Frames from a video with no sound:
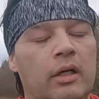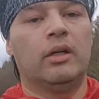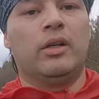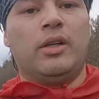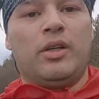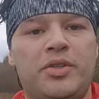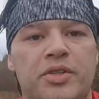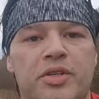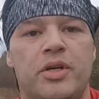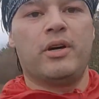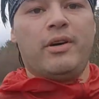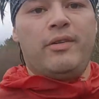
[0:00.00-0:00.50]

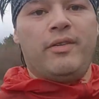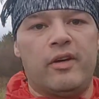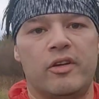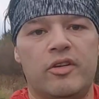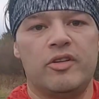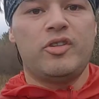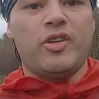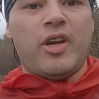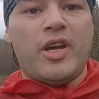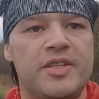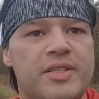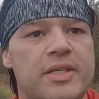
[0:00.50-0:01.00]
Also, if you're
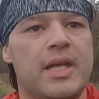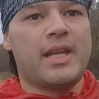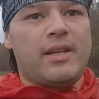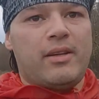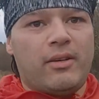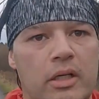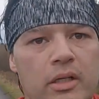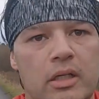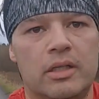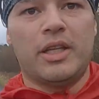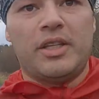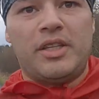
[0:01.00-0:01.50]
interested,
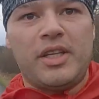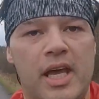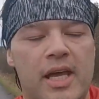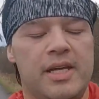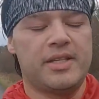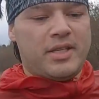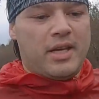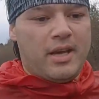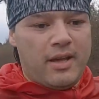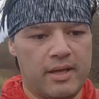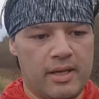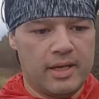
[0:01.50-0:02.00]
all the
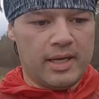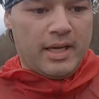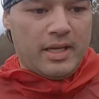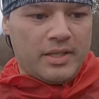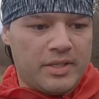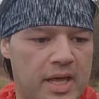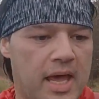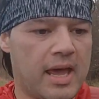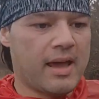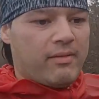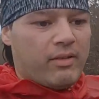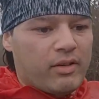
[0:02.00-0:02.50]
data
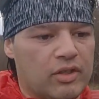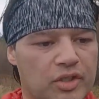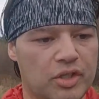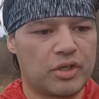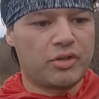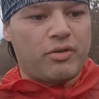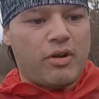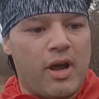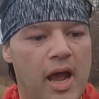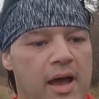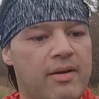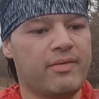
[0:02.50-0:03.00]
is there on
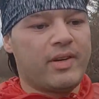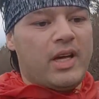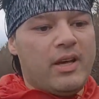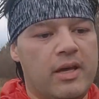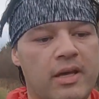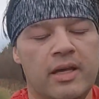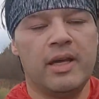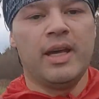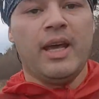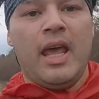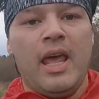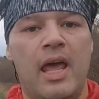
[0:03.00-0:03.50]
Strava
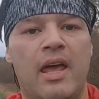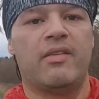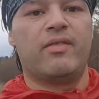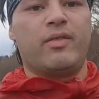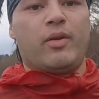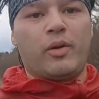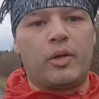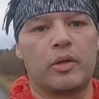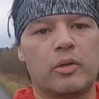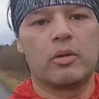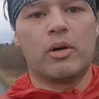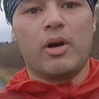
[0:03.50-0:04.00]
if
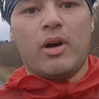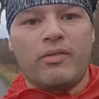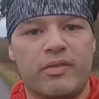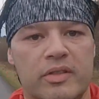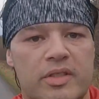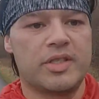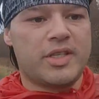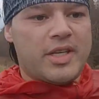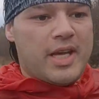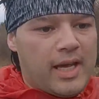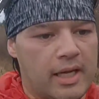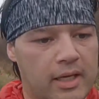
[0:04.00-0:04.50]
you want to go
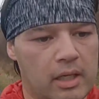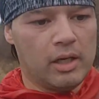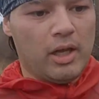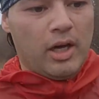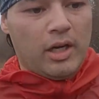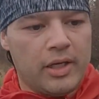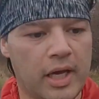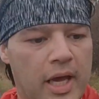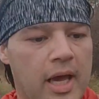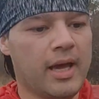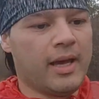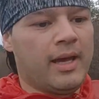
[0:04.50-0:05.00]
over and take a
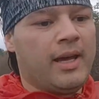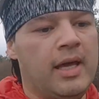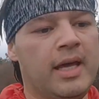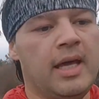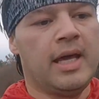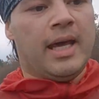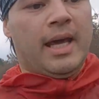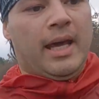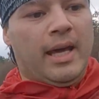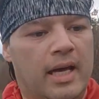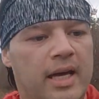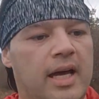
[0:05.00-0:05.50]
look,
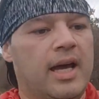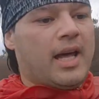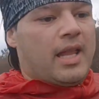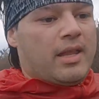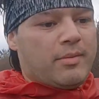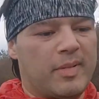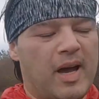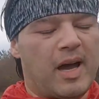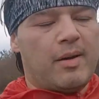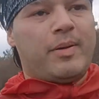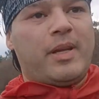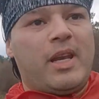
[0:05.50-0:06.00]
the
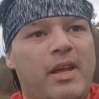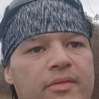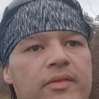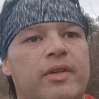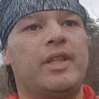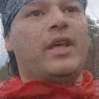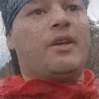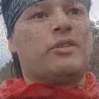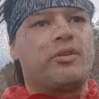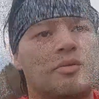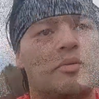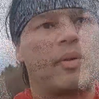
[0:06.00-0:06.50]
map and
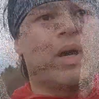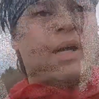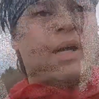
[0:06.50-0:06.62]
everything as